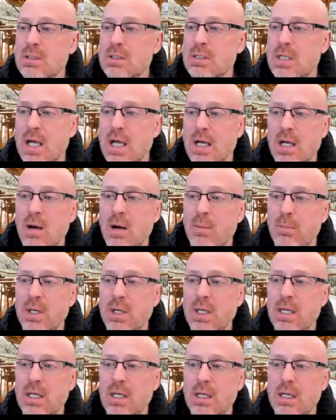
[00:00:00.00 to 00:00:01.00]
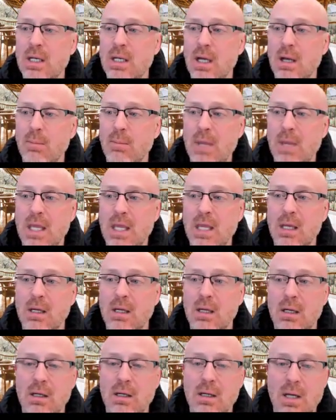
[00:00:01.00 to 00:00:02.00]
a company making
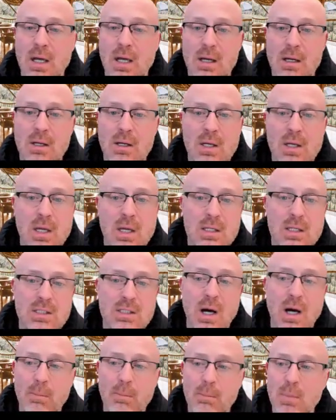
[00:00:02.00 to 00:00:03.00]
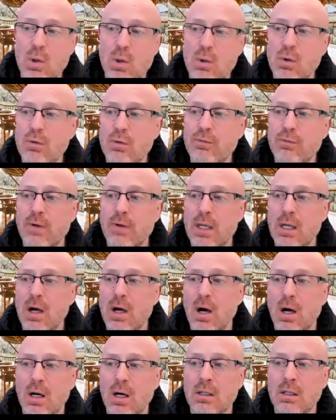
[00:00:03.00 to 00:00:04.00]
a dumb move
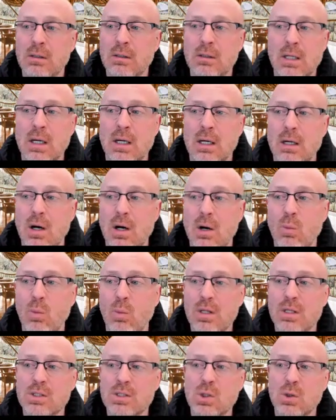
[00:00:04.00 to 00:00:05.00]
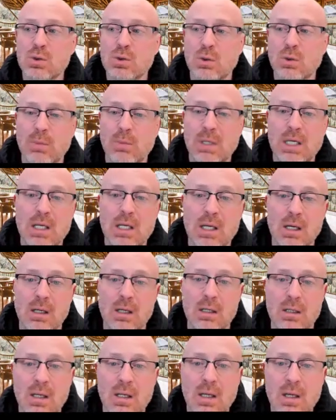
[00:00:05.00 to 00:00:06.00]
on one of the social media
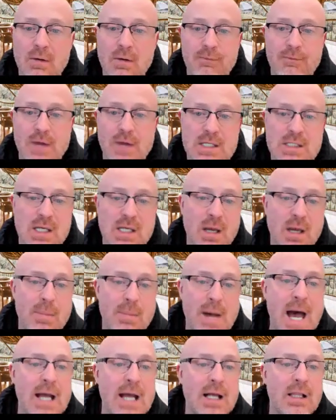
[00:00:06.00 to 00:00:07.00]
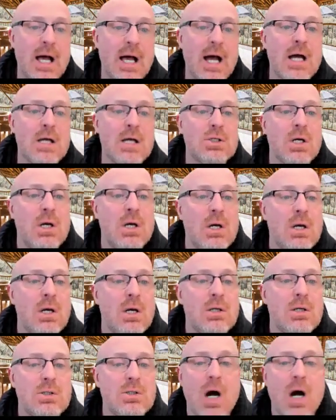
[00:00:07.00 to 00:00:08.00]
and facing a backlash.
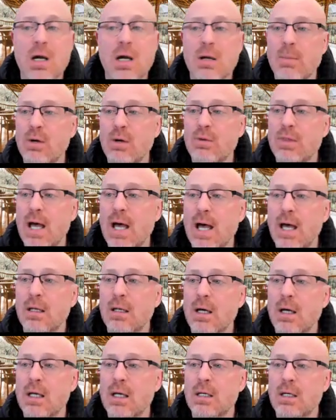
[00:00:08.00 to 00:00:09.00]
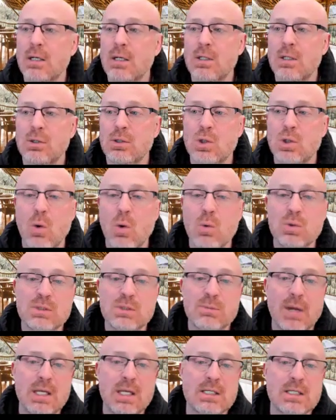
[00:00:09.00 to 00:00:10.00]
Talk about that. I don't
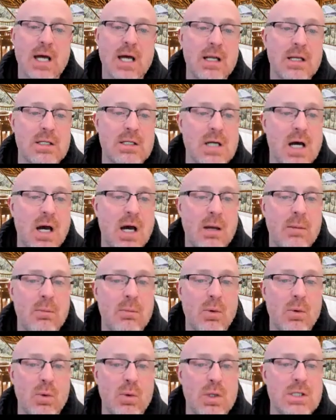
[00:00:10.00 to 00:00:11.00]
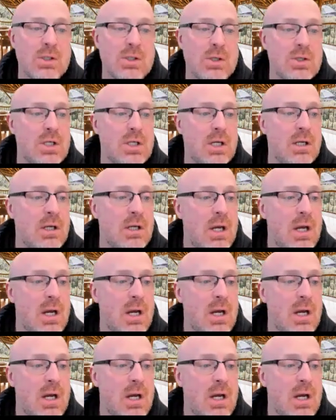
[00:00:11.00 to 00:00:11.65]
spend a ton of time researching.